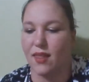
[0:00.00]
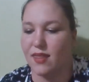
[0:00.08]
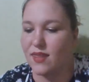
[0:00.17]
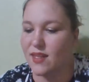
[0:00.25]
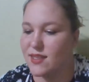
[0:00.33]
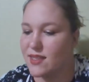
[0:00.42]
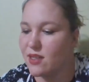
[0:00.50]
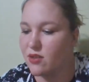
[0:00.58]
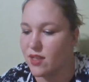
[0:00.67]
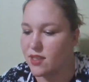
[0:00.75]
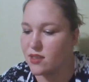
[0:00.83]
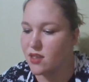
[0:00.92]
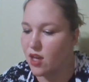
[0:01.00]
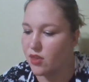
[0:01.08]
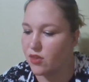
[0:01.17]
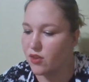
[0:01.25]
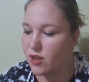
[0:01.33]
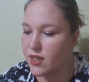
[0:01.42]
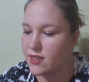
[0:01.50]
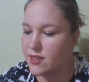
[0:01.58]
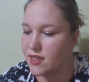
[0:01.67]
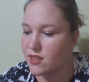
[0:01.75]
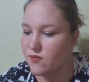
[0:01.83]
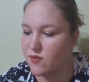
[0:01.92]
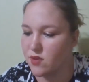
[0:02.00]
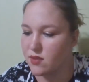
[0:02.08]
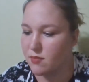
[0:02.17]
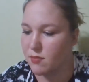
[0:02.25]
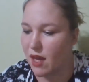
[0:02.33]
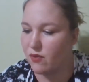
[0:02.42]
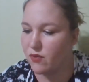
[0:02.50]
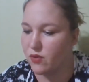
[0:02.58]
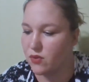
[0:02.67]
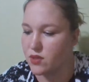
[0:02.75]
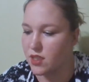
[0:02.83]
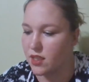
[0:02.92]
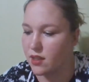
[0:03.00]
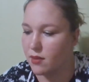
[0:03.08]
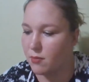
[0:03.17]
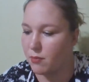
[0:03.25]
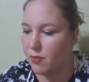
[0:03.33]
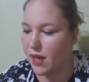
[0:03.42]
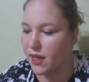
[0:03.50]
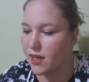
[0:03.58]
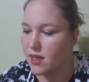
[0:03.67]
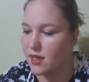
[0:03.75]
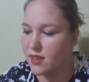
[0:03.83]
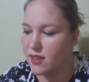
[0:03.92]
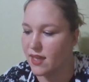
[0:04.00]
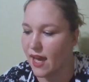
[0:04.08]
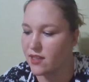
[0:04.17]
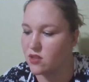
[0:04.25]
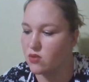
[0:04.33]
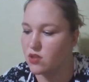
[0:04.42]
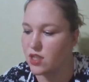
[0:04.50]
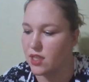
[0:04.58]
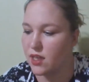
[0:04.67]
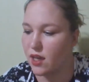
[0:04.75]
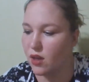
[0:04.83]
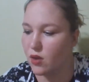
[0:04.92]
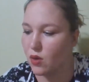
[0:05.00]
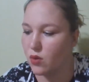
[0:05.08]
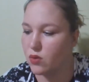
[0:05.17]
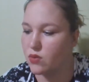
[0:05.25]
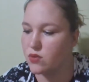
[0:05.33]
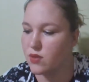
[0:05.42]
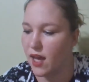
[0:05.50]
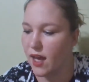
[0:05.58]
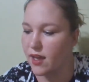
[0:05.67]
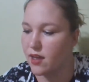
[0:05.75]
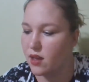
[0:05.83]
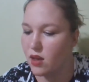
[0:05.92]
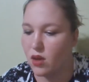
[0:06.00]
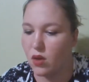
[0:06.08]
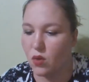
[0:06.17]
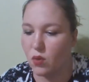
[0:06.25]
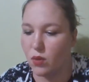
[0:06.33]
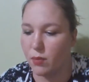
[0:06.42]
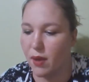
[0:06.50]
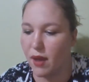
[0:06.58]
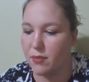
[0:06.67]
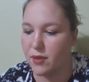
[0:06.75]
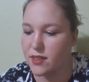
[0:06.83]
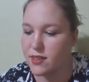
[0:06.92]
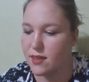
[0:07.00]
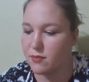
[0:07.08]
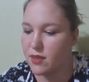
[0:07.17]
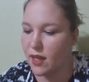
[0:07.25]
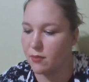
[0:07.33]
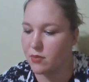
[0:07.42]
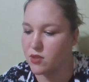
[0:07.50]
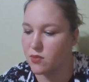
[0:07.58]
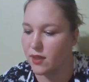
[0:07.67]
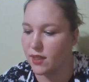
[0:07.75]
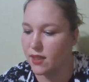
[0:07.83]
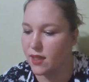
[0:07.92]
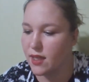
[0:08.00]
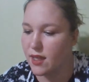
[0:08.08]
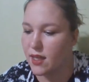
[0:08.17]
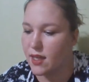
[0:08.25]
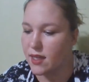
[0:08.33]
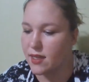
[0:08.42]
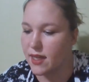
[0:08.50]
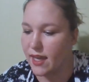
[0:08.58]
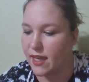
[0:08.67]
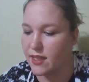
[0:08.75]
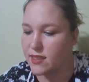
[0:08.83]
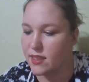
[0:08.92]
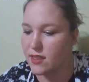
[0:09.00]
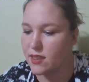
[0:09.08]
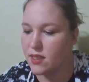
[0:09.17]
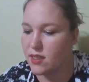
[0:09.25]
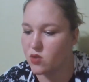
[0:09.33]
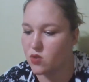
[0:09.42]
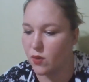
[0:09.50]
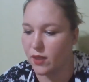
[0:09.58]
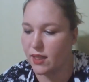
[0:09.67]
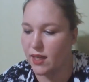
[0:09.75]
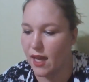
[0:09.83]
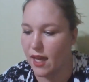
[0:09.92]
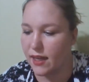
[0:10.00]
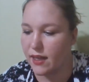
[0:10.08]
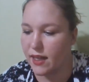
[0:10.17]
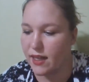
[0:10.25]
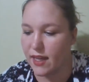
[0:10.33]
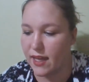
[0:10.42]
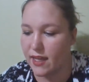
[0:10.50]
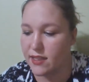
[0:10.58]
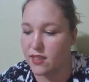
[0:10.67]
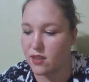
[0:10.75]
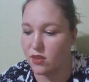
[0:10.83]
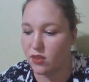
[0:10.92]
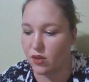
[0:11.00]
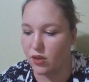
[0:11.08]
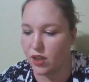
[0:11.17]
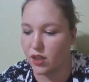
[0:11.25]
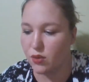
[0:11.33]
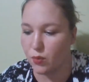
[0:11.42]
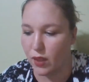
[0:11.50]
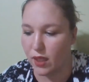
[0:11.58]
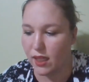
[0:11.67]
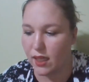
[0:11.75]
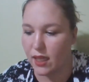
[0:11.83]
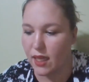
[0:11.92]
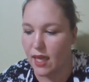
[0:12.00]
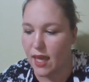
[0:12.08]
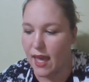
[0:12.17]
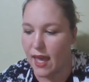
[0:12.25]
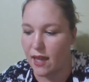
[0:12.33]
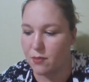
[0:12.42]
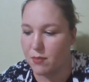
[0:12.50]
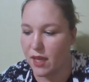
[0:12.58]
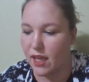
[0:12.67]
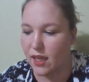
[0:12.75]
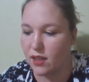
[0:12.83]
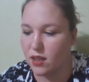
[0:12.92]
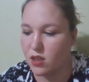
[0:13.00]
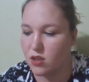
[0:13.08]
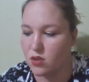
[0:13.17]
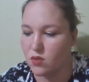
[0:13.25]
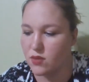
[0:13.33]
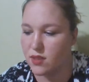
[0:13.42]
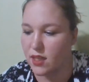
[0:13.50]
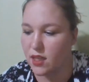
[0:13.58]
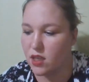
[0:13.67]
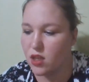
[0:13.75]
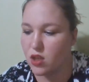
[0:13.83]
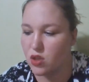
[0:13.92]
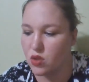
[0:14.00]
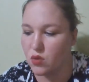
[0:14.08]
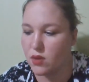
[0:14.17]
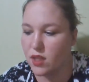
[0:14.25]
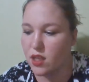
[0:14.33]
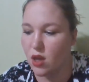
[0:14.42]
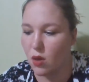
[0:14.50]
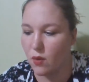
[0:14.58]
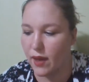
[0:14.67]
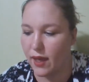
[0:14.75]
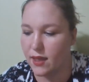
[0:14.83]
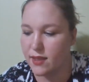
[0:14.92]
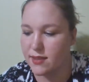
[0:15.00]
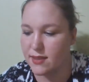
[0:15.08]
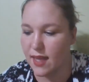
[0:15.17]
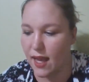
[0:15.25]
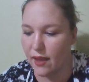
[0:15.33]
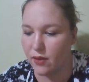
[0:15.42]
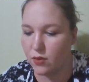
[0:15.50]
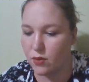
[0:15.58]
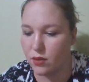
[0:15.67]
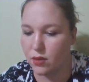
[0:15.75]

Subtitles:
The series 36 Views of Mount Fuji by Katsushika Hokusai were published sometime between 1829 and 1833 and made using ukiyo-e style.